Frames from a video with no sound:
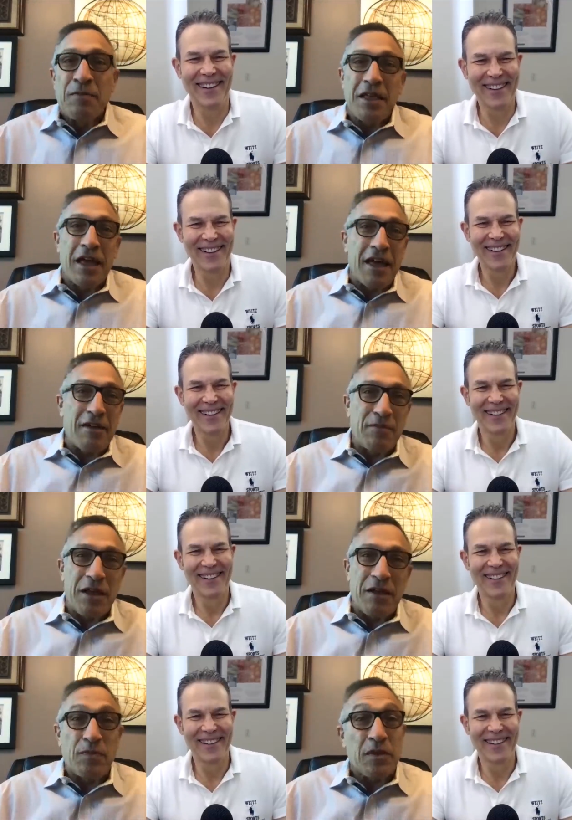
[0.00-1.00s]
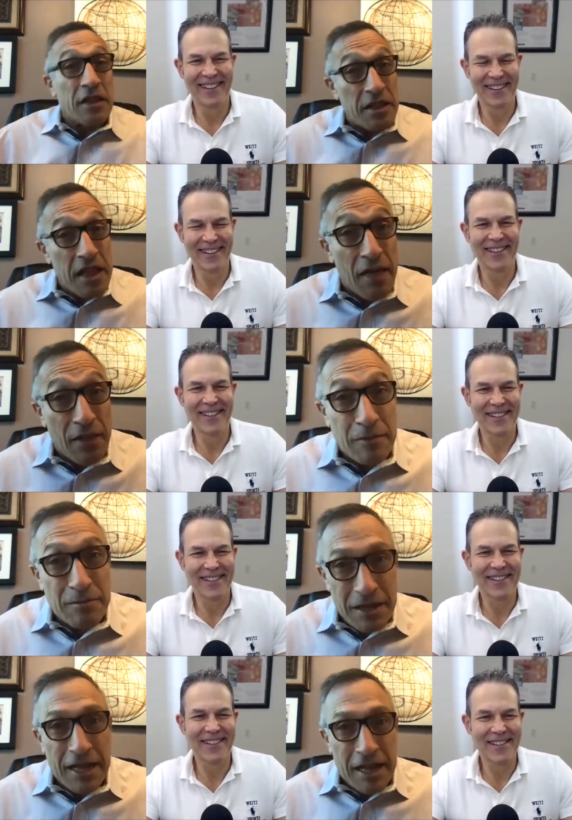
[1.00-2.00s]
Speaker 1: I, I, now that I'm
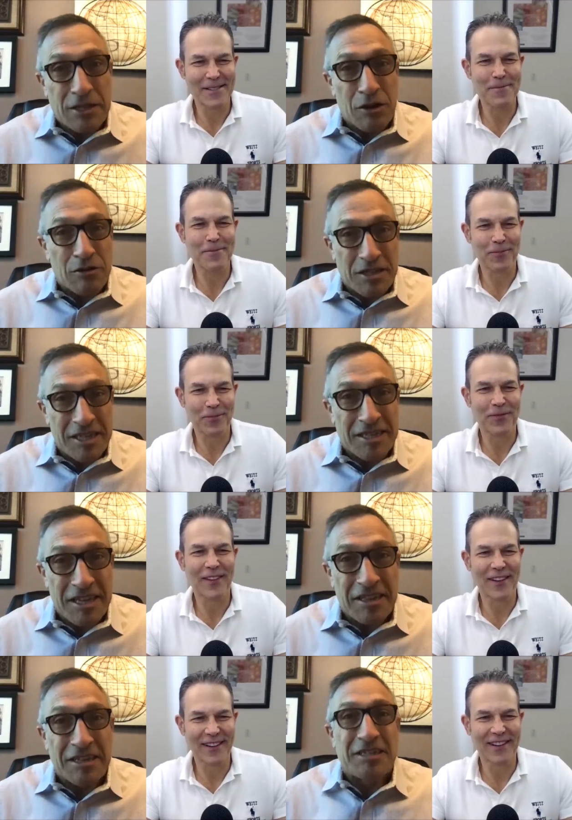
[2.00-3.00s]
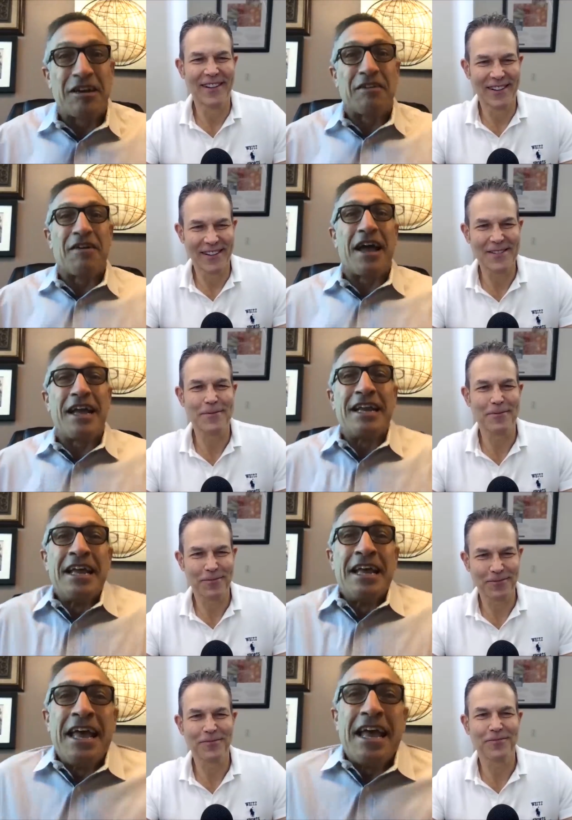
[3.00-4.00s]
like I turned 60 this year, right?
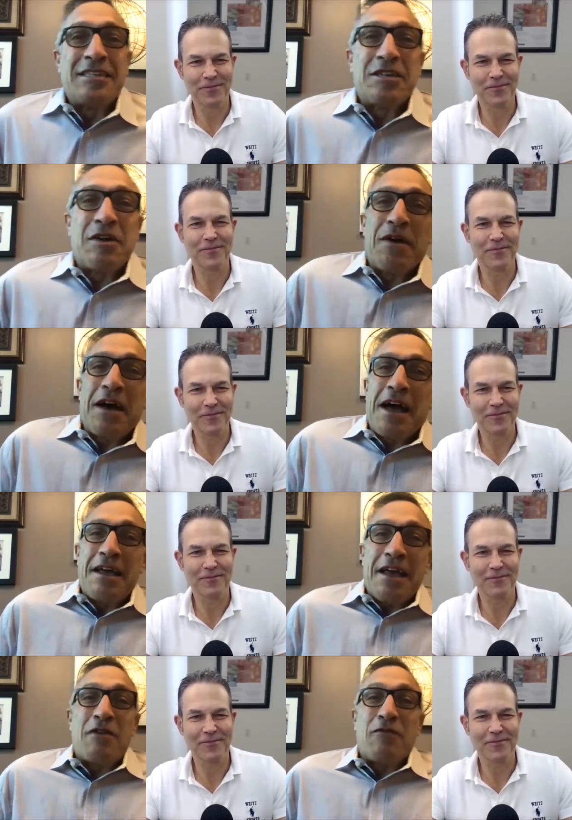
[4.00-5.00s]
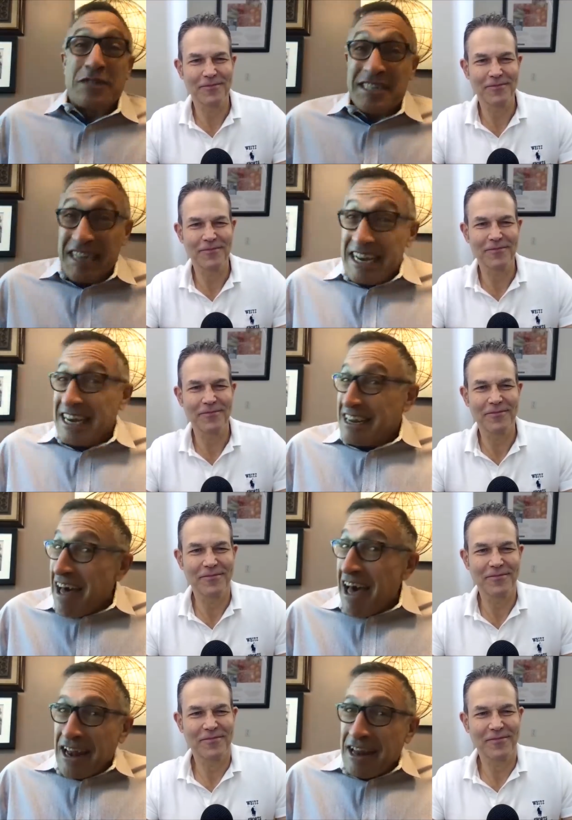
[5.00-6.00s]
And so I, I've seen a
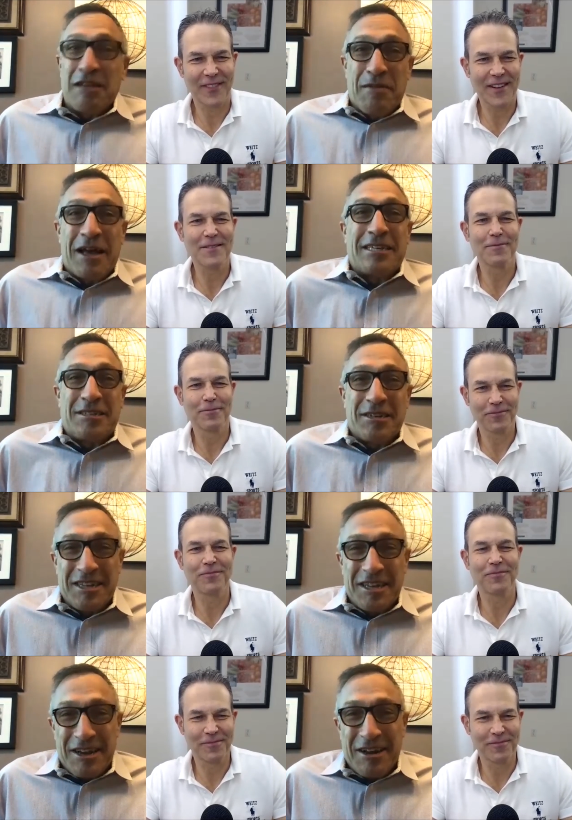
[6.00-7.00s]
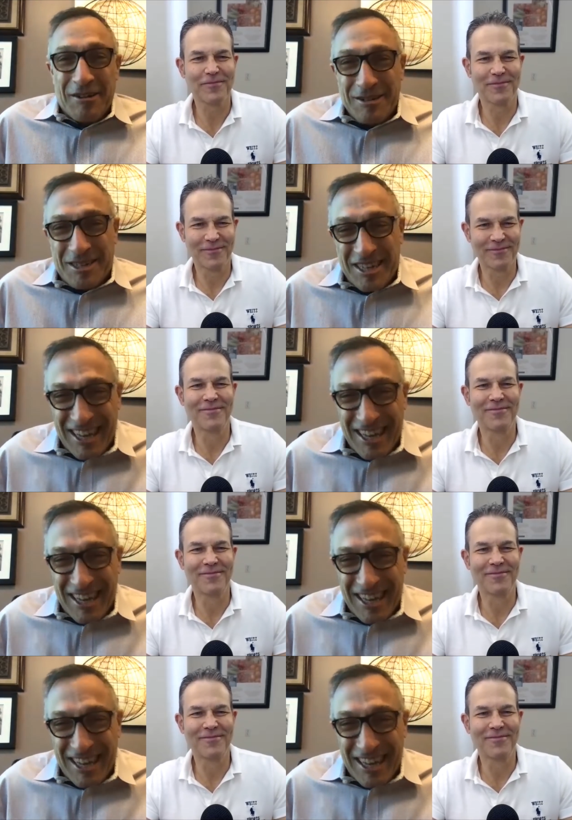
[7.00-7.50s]
lot in my 60 years.